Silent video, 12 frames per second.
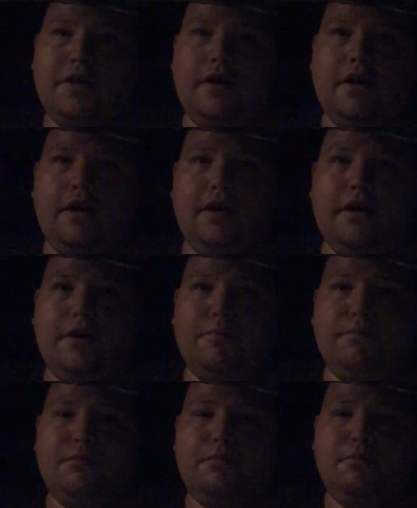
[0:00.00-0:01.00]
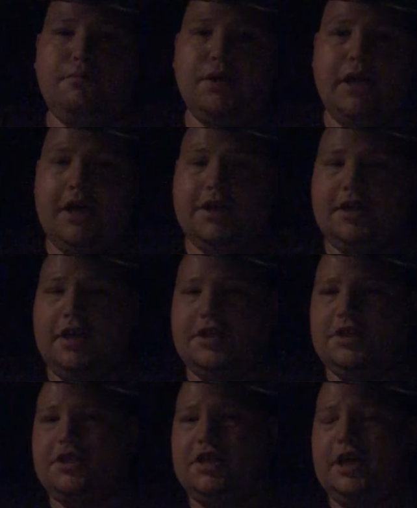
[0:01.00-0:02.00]
But at
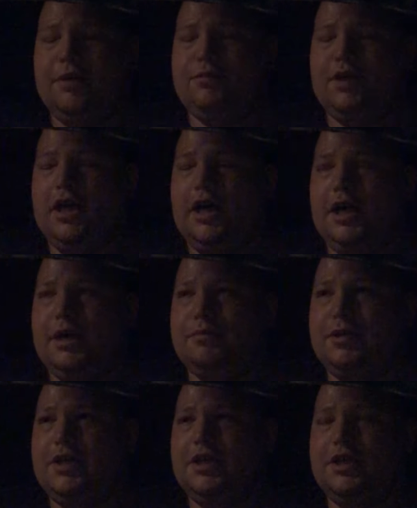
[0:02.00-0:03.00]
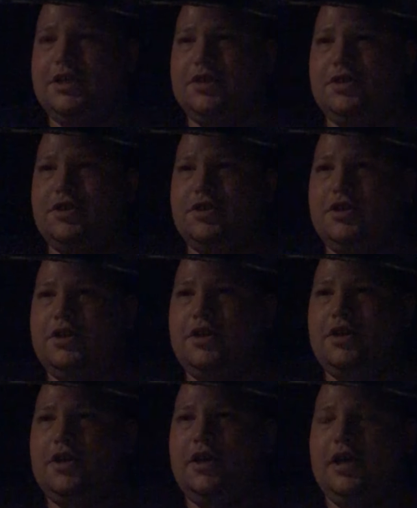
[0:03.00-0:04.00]
the same time is
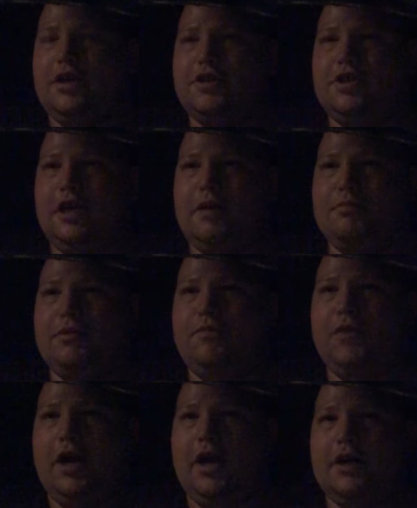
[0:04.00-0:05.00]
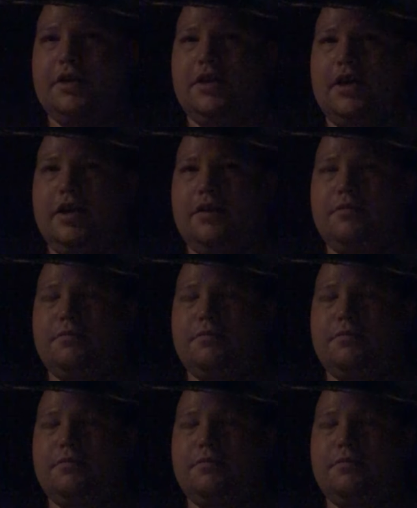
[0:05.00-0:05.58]
accept the fact that